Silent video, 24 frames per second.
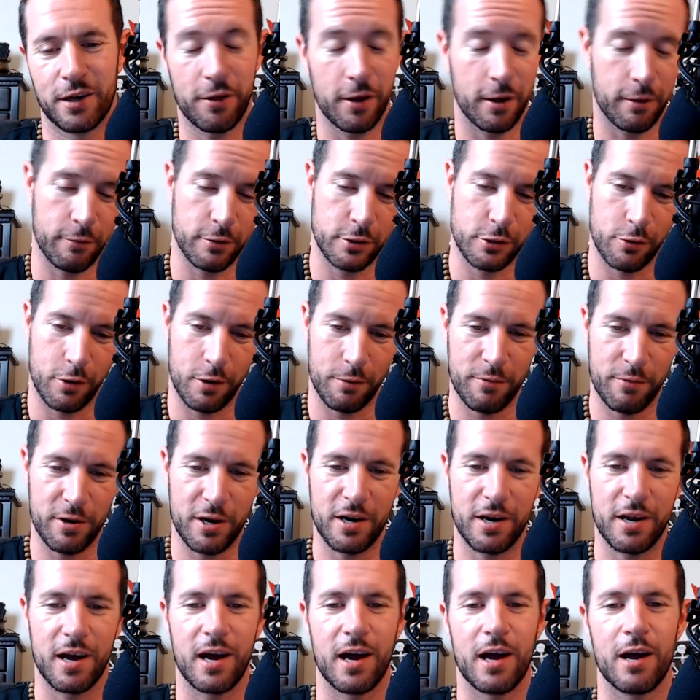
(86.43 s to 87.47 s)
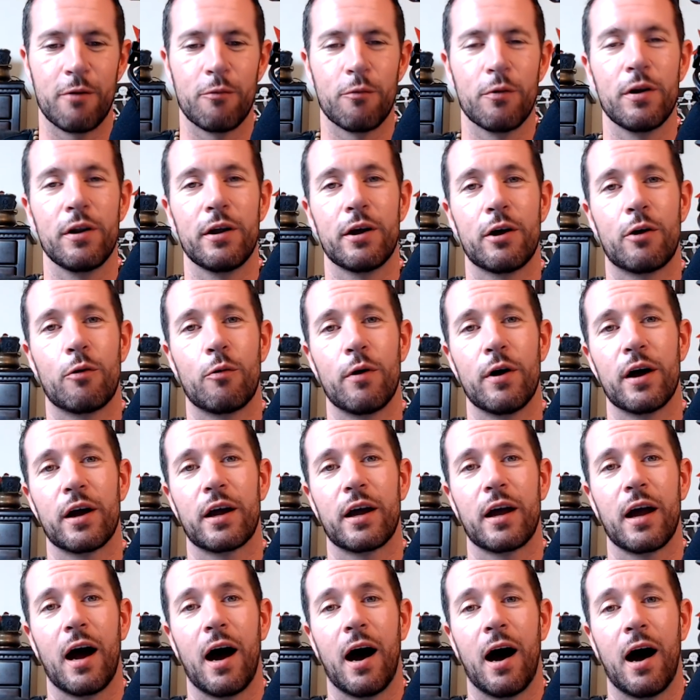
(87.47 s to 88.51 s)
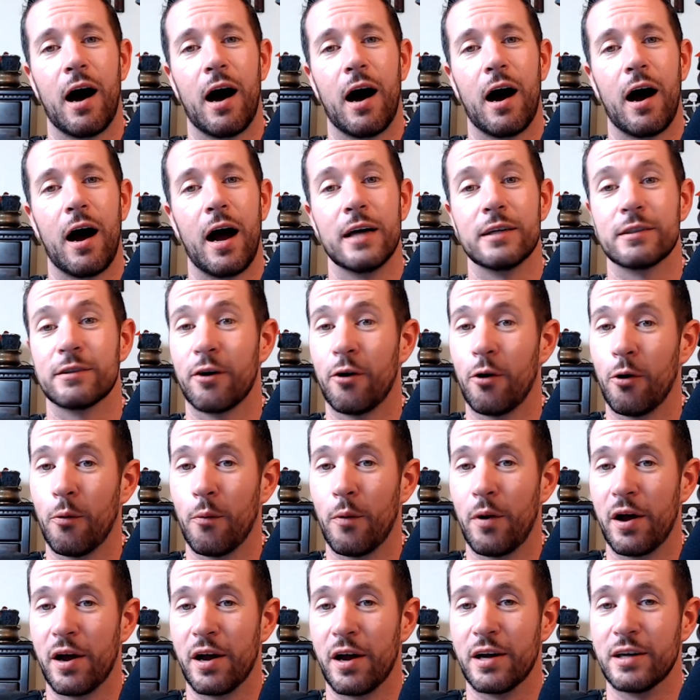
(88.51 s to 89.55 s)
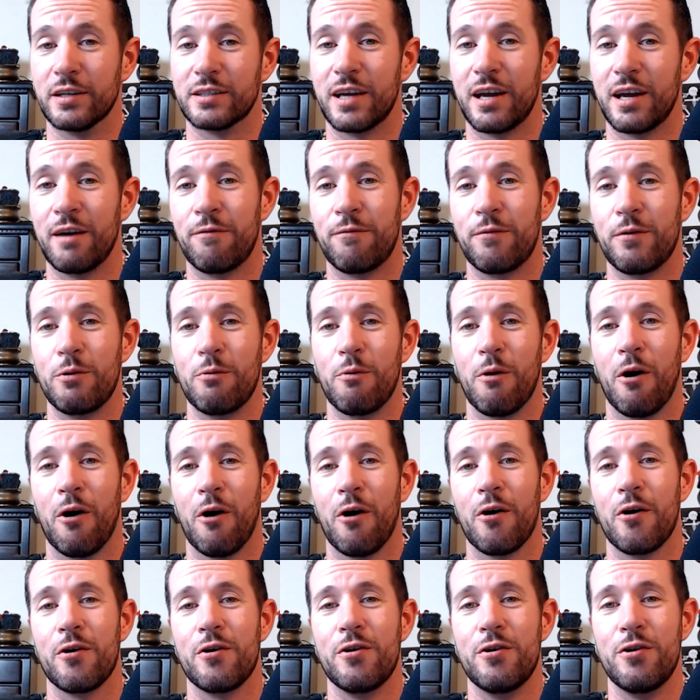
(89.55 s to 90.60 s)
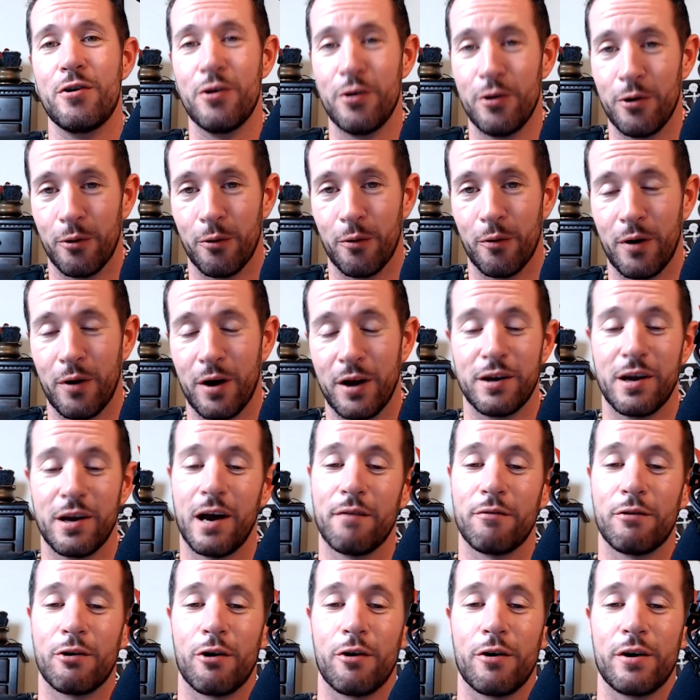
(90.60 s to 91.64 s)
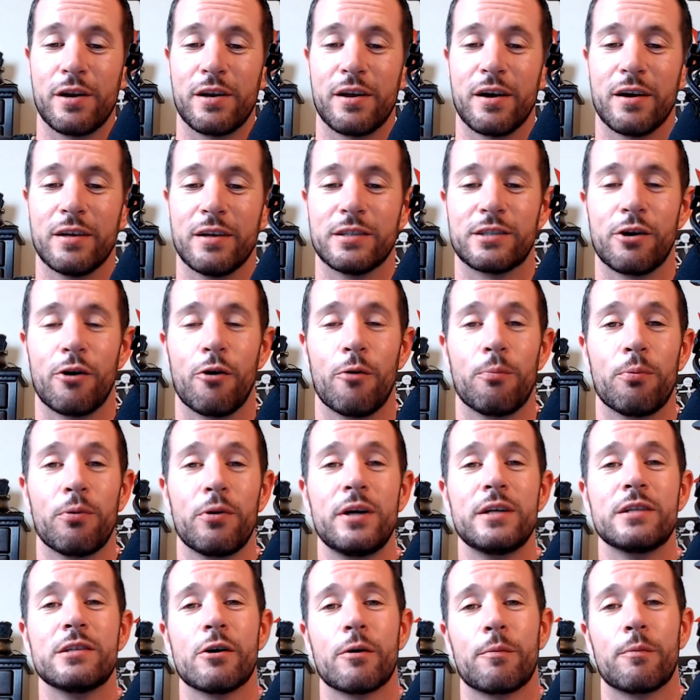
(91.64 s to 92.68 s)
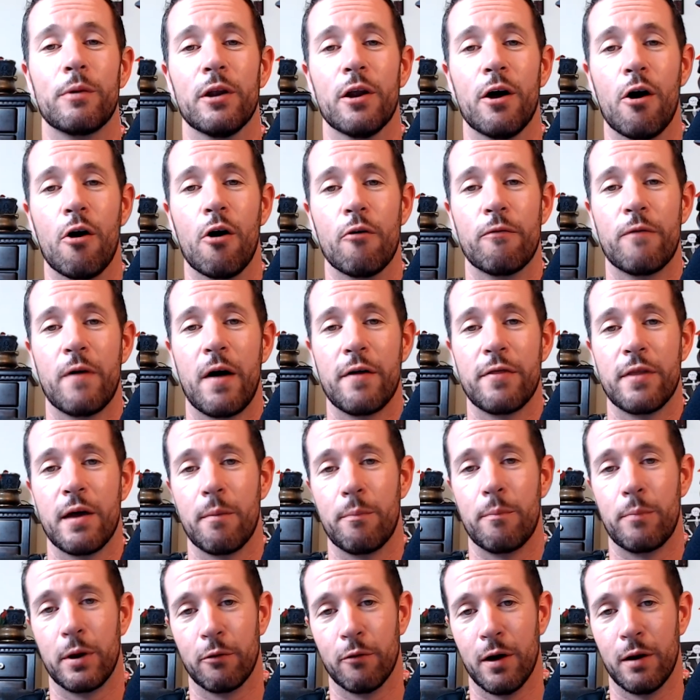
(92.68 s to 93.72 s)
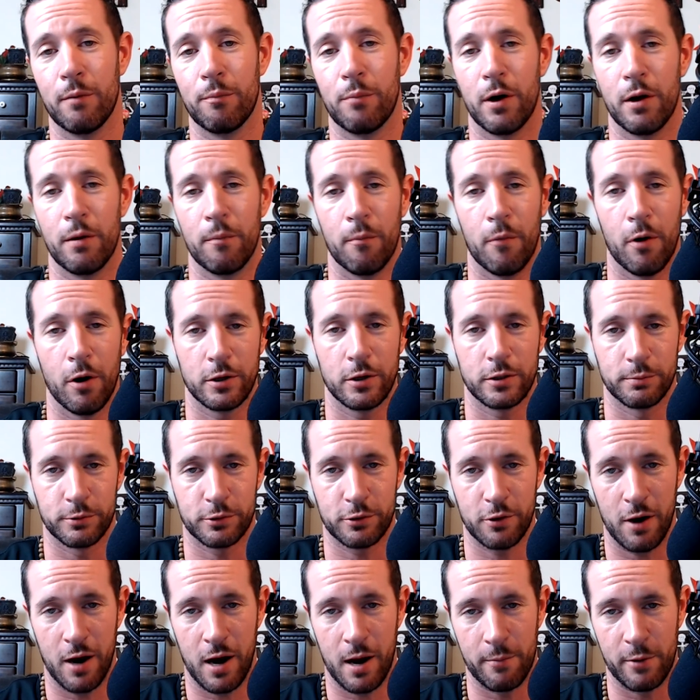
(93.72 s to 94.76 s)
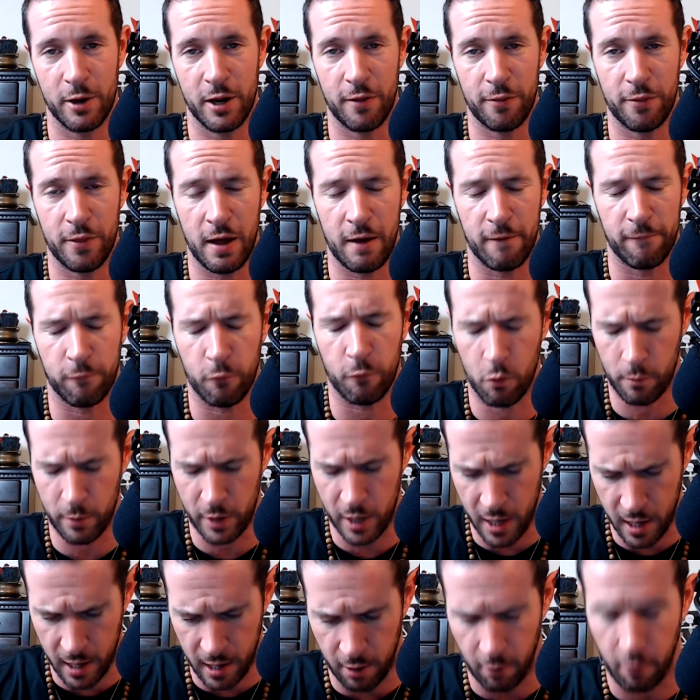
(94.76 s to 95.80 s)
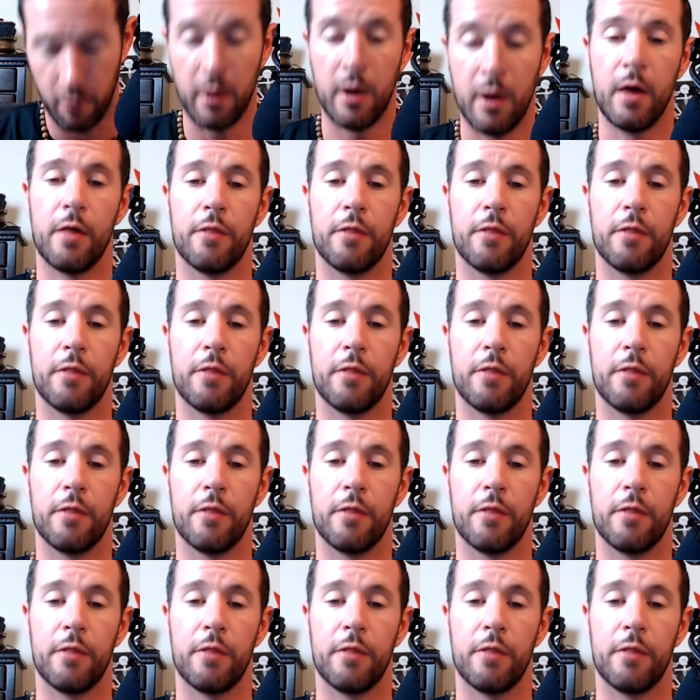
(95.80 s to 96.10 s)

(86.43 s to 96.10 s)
Thank you for joining me today. Really quick, as always, if you are new and you haven't already done so, please look below, find that big red button marked subscribe, and hit that for me now.